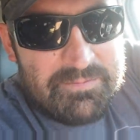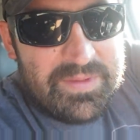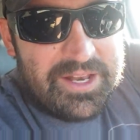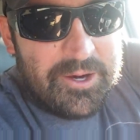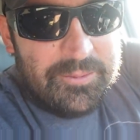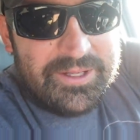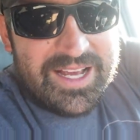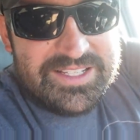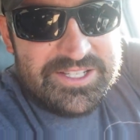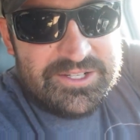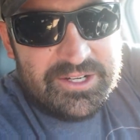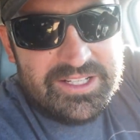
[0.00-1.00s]
and hope you
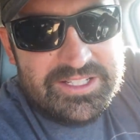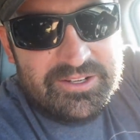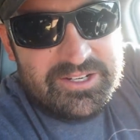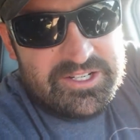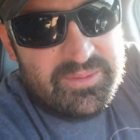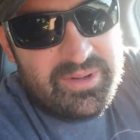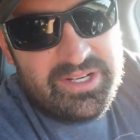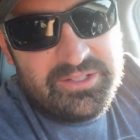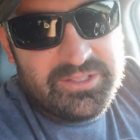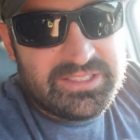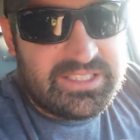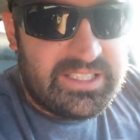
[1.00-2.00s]
guys enjoy. Let's go and jump on
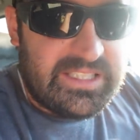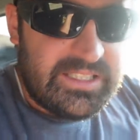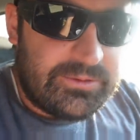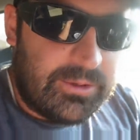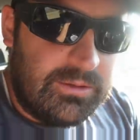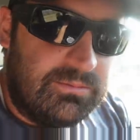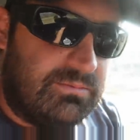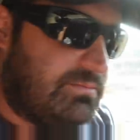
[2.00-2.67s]
into it. Let's roll.